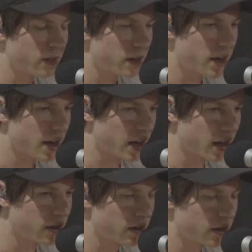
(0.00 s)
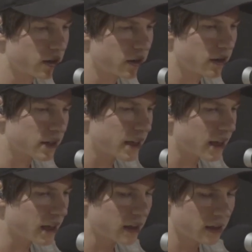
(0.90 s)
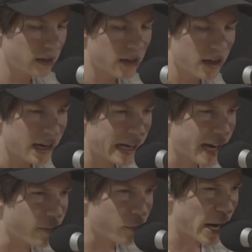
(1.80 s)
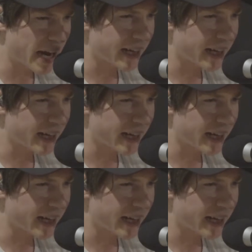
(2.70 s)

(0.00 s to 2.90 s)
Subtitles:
Then a guy named Brian